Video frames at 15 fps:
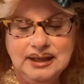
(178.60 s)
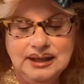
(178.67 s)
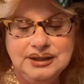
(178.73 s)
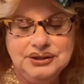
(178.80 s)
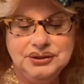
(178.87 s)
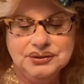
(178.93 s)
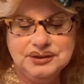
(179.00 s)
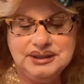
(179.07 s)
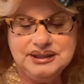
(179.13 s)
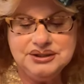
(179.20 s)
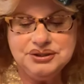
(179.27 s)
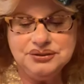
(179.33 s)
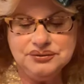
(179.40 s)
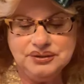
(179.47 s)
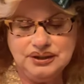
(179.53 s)
Your
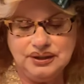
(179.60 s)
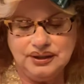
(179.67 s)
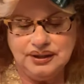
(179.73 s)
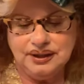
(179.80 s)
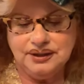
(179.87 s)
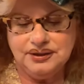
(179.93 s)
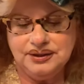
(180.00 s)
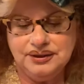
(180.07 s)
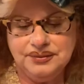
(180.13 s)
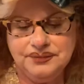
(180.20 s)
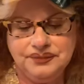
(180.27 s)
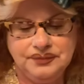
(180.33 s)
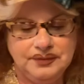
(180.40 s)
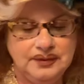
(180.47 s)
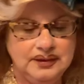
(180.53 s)
initial card
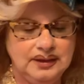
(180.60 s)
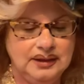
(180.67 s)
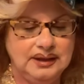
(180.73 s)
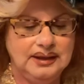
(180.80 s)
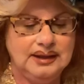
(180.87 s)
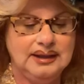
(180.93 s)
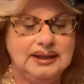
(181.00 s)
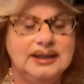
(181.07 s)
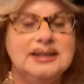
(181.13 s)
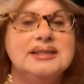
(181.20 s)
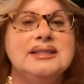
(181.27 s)
is